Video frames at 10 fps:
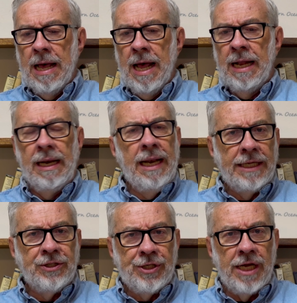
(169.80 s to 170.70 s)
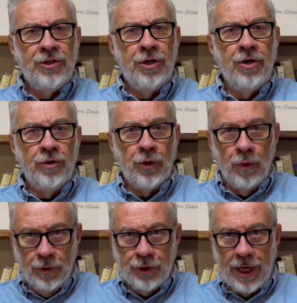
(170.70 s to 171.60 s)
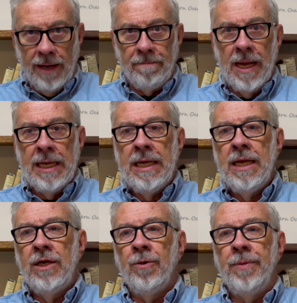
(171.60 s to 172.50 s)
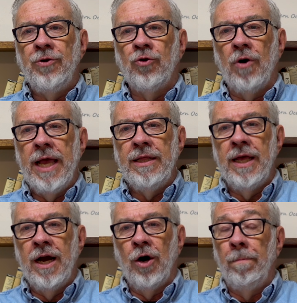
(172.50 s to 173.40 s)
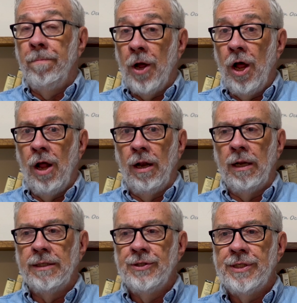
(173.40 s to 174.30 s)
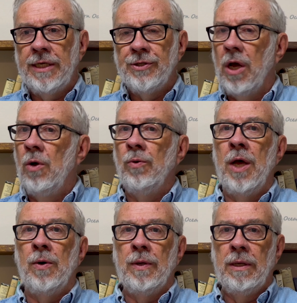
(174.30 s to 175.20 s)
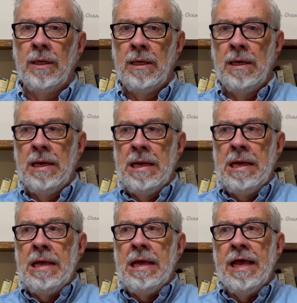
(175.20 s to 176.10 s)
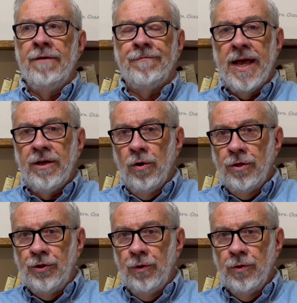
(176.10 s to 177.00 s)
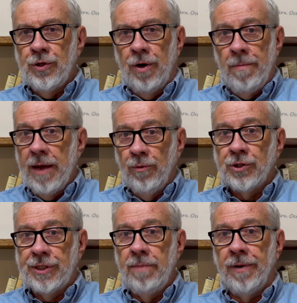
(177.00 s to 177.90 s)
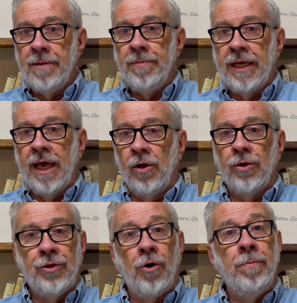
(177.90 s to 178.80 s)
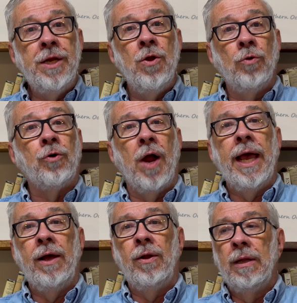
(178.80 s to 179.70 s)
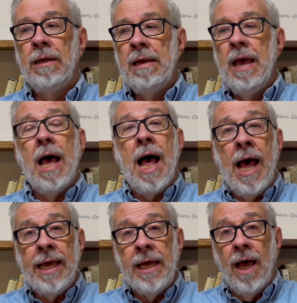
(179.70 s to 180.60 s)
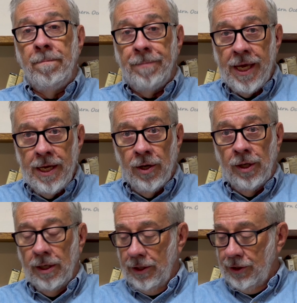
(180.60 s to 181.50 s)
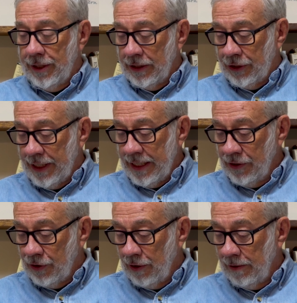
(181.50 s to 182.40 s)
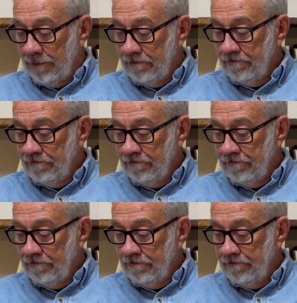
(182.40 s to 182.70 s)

Uh, let's send you to Jerusalem to be tried there. Paul says, oh no. If I go to Jerusalem, I will simply be killed. There will be no trial. I appeal to Caesar.